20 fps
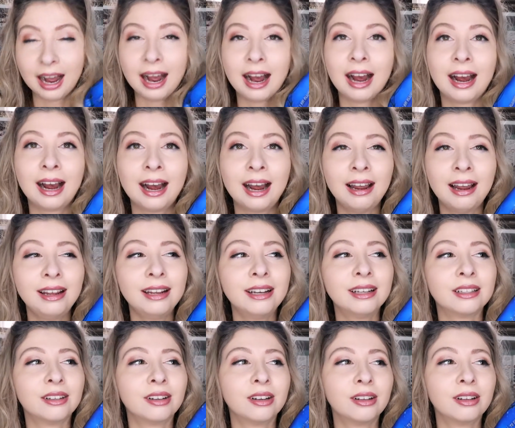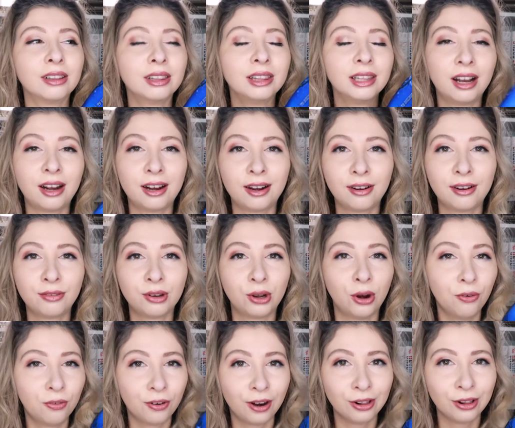I love,
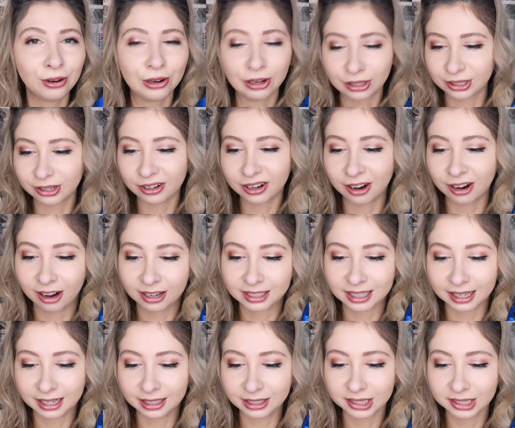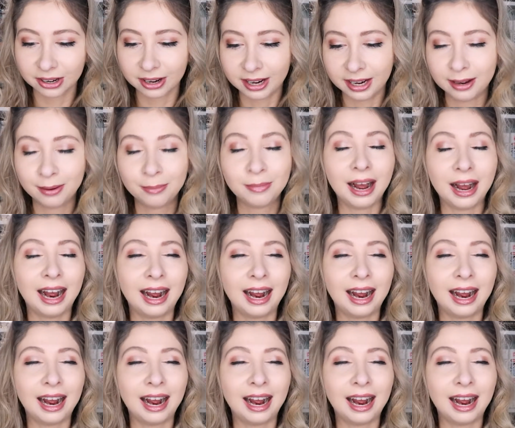go follow Azura Arts on Instagram.